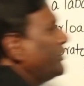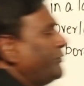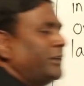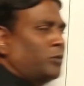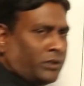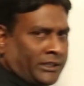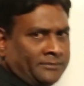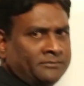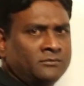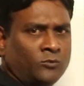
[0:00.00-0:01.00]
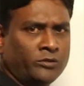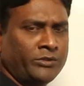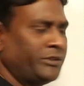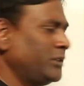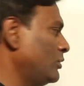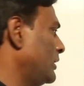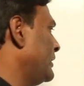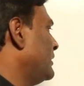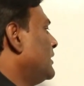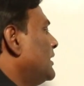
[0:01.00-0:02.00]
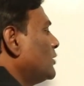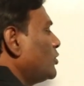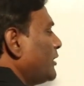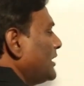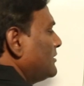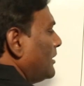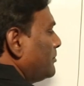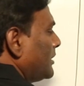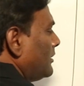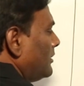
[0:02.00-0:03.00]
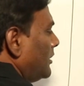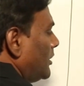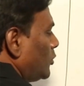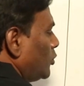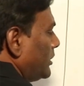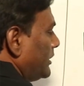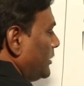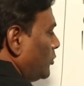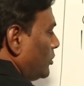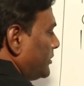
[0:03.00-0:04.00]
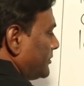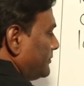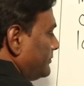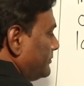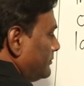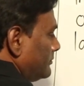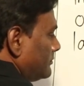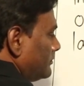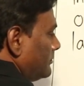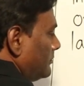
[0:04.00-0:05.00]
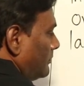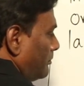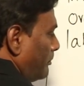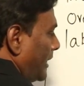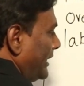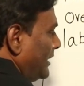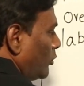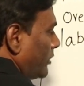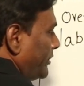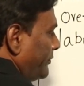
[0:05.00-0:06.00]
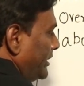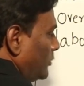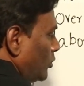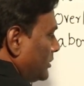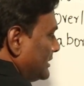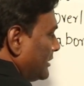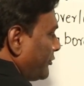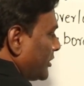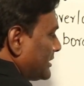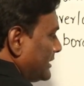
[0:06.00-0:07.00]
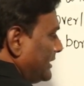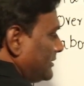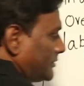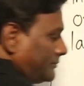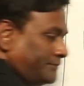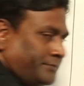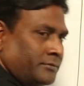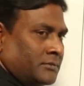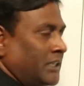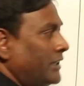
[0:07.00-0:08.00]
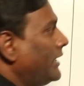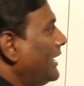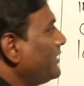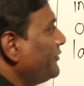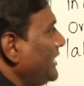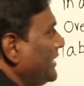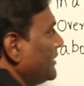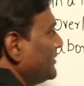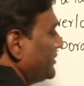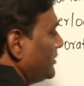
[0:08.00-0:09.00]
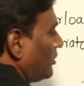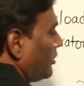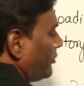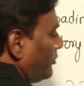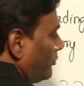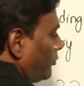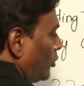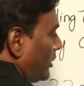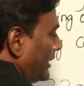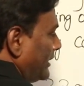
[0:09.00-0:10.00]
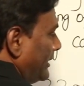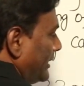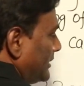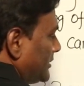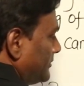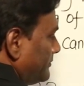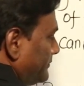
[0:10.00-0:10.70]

fifteen only, one fifteen only. So for example, two thirty volts by one fifteen volts in the first case at a frequency of four hundred hertz.